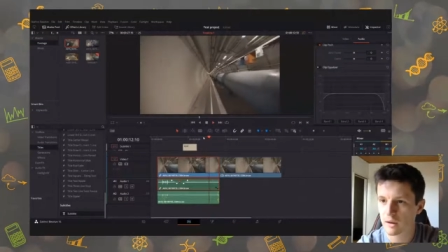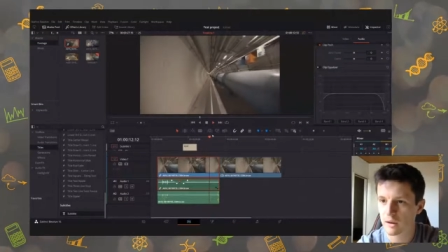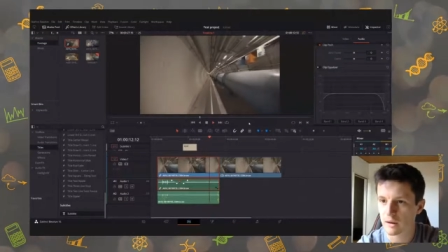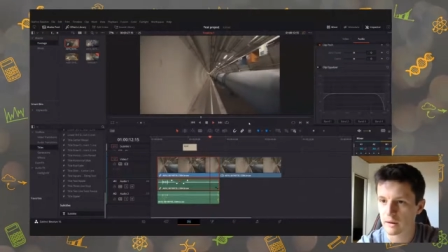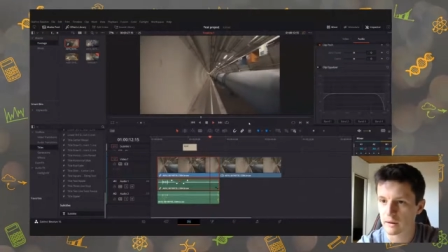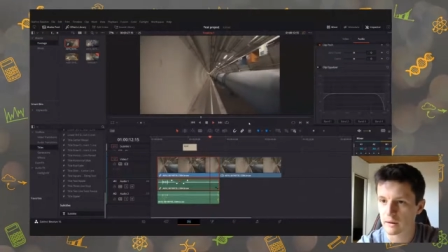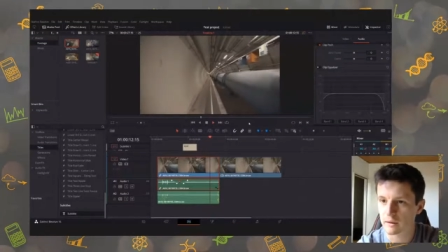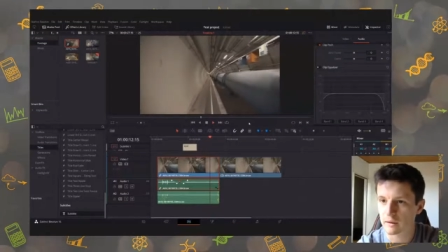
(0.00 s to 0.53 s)

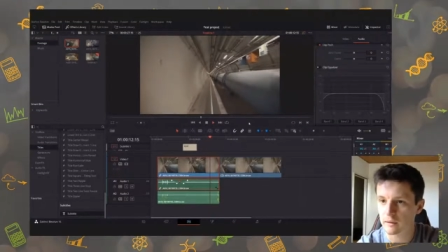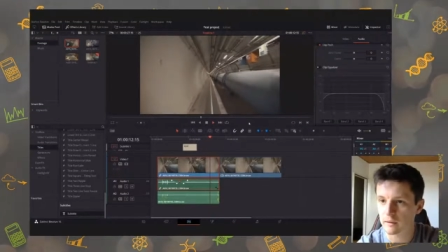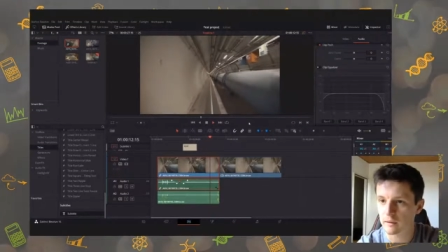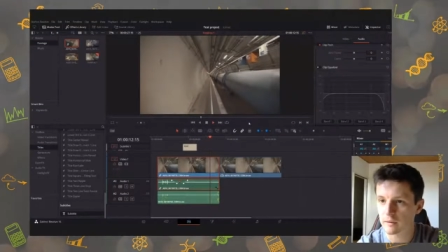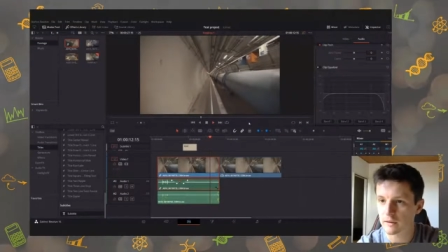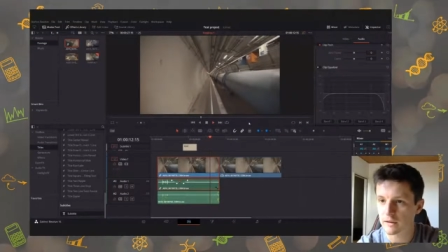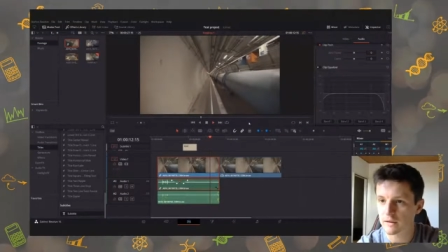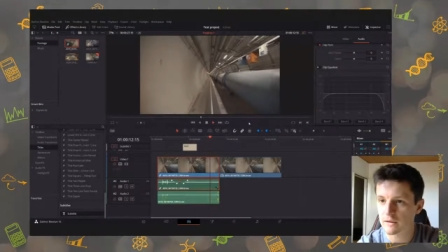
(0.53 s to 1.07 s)
uh,
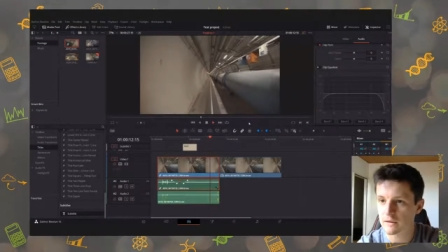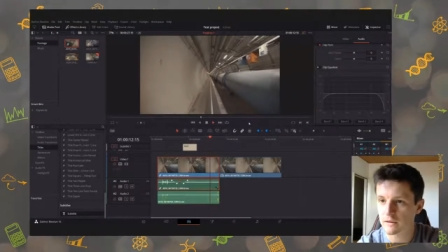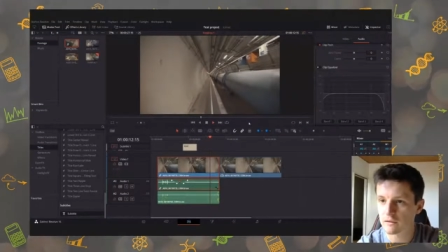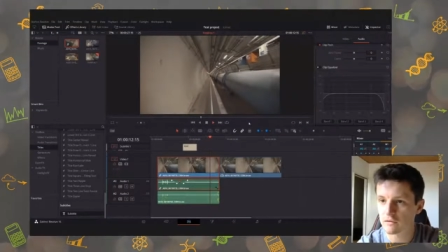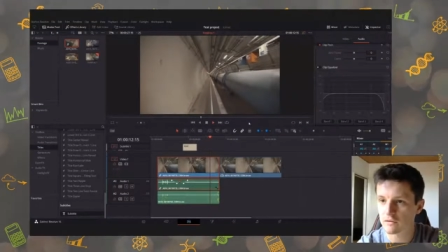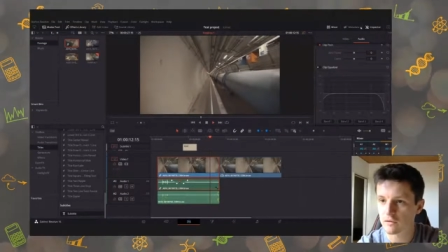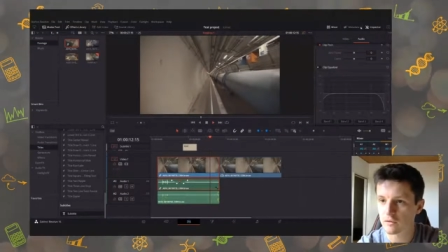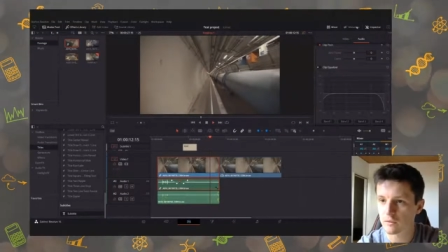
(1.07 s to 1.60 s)
let's see,
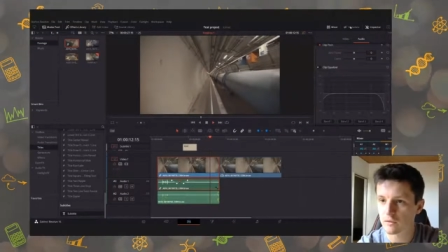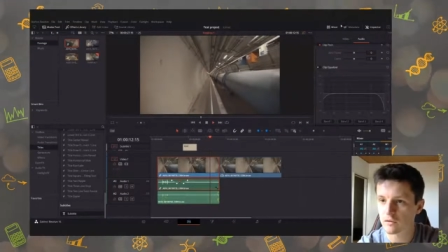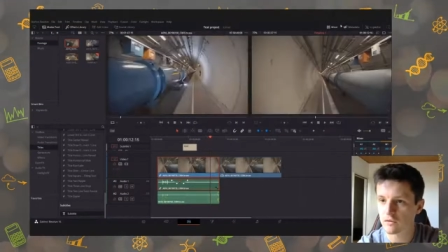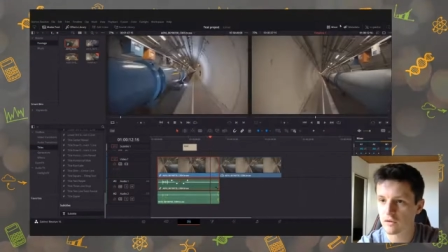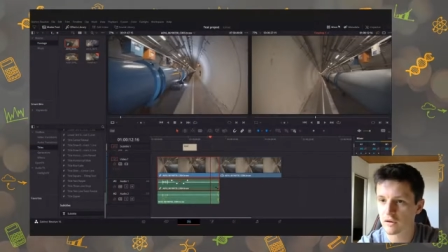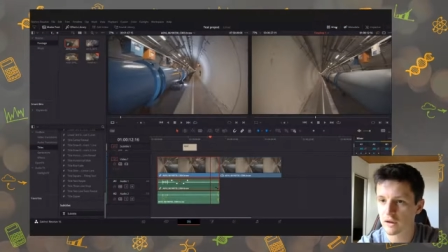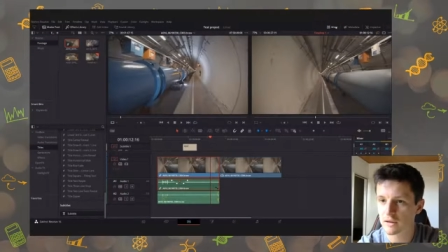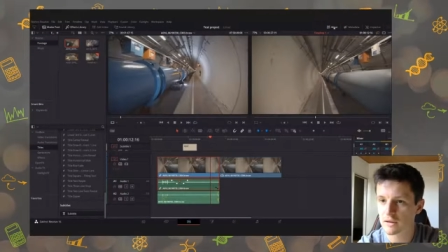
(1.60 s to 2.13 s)
remove
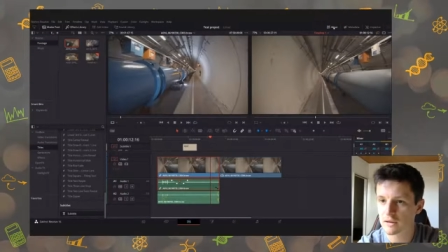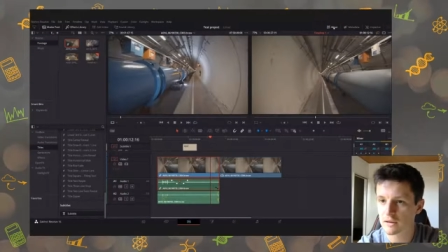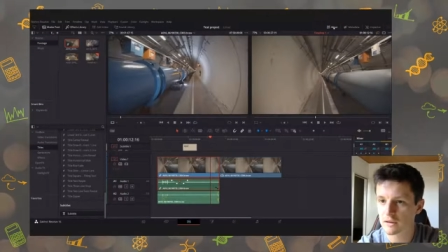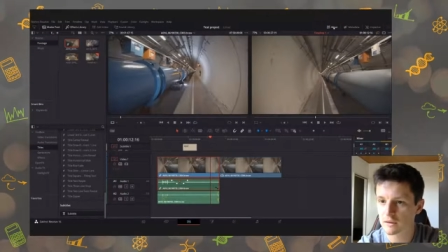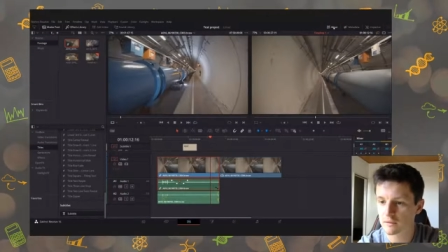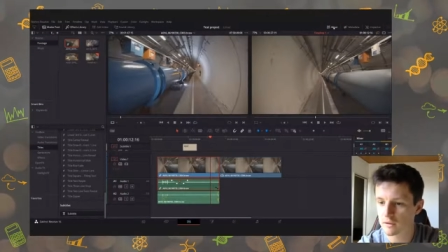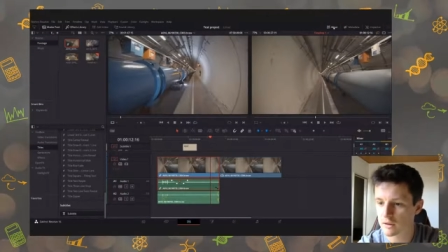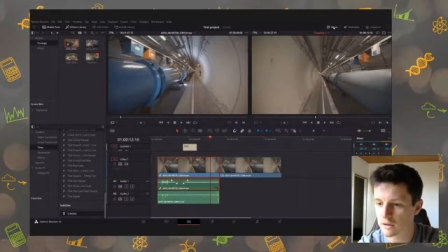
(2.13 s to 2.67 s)
that,
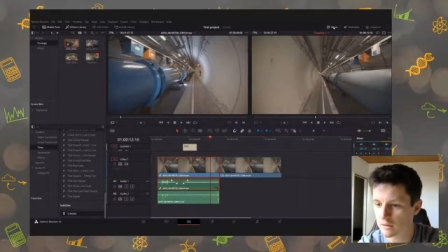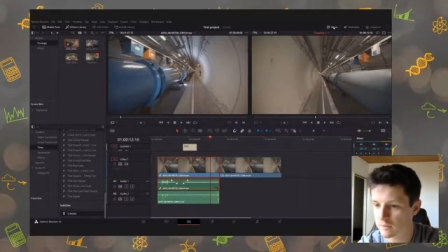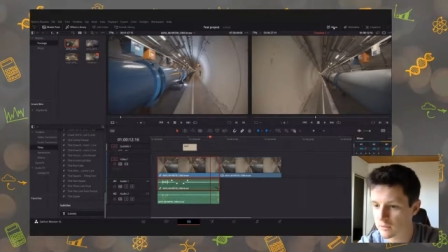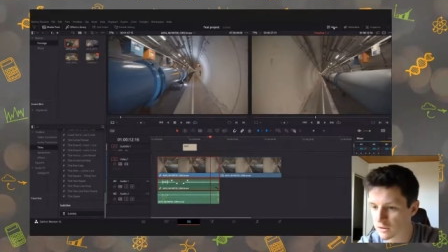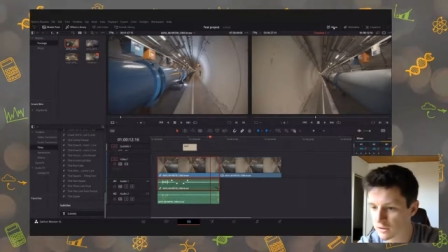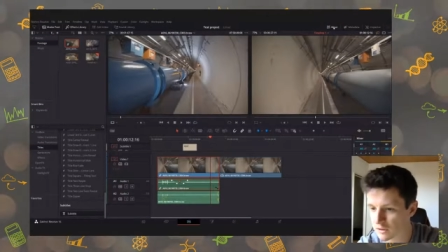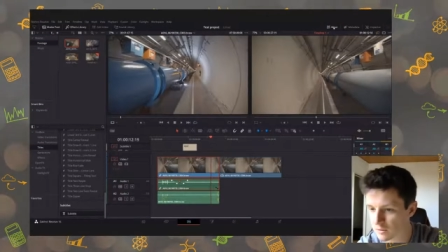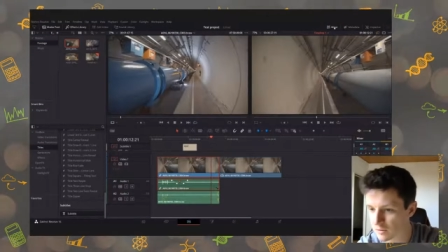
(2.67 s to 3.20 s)
keep
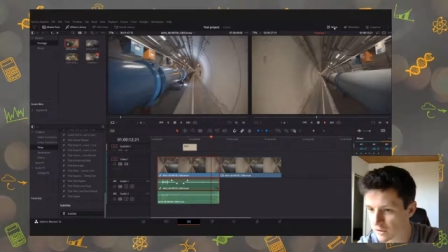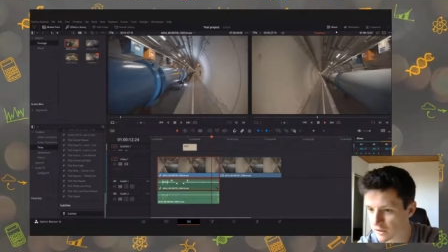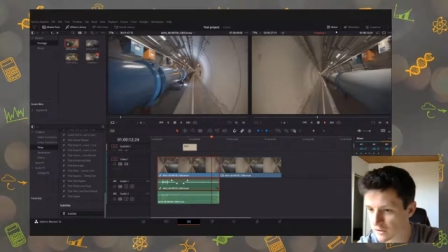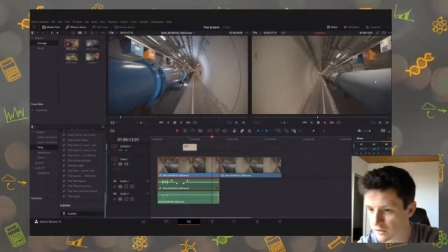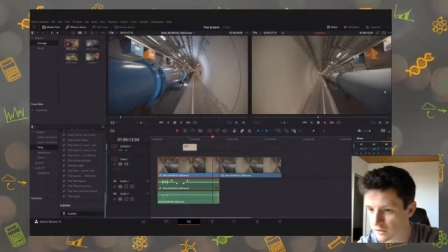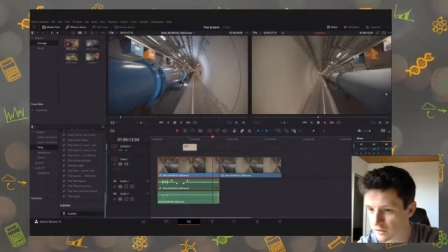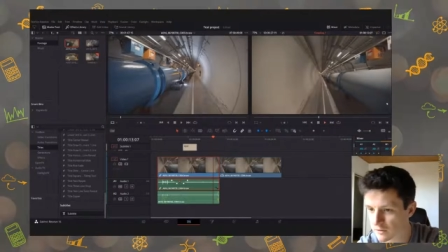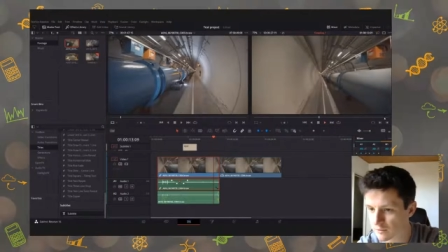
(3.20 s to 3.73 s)
just the
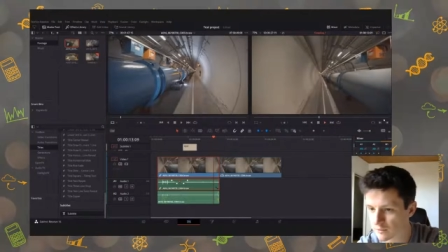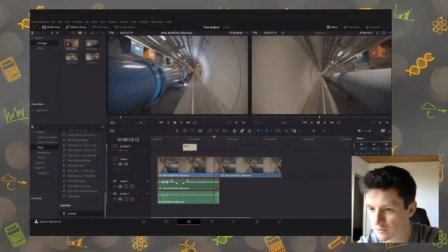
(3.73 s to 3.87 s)
mixer.